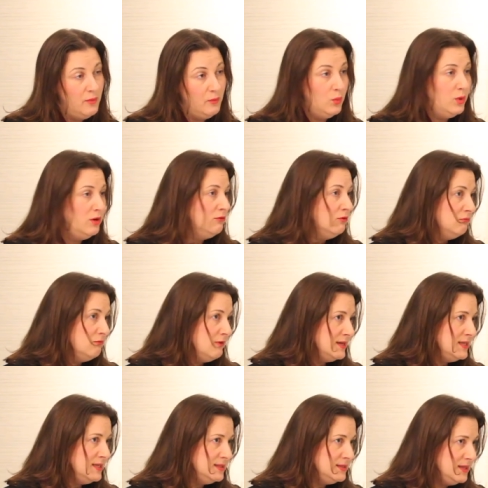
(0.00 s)
We're
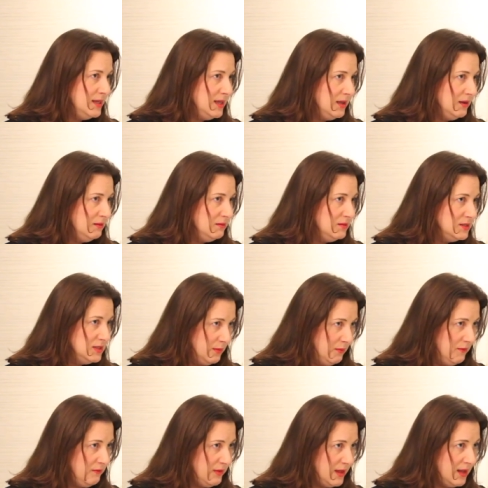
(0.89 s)
already seeing
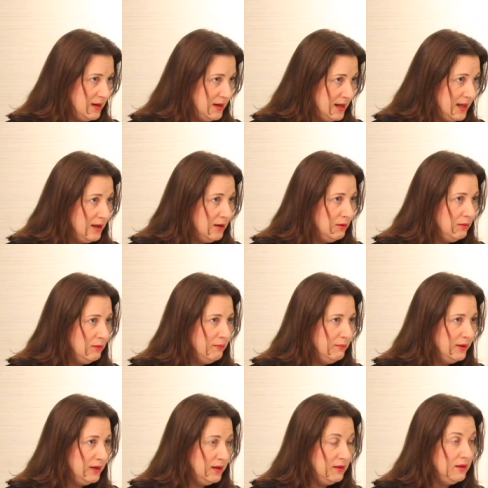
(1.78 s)
some of that now,
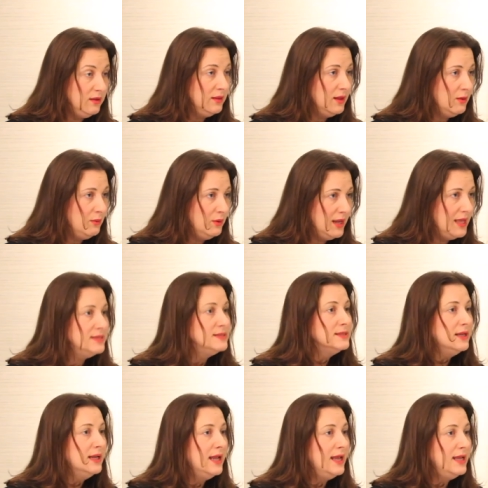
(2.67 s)
but I think that will
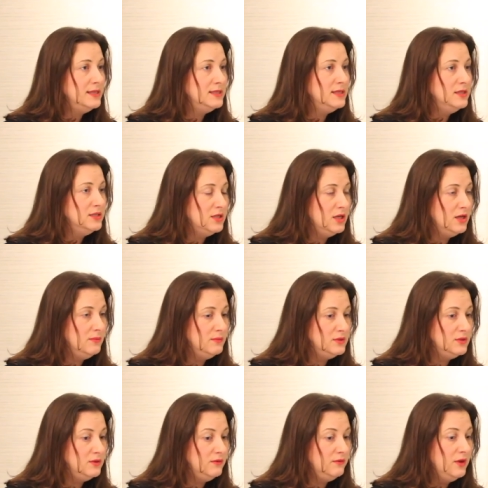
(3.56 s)
escalate in
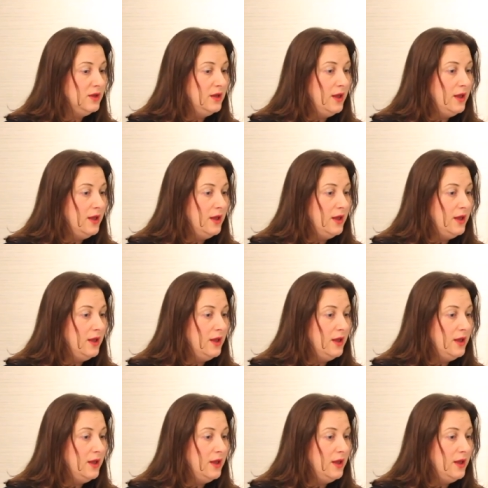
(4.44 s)
terms of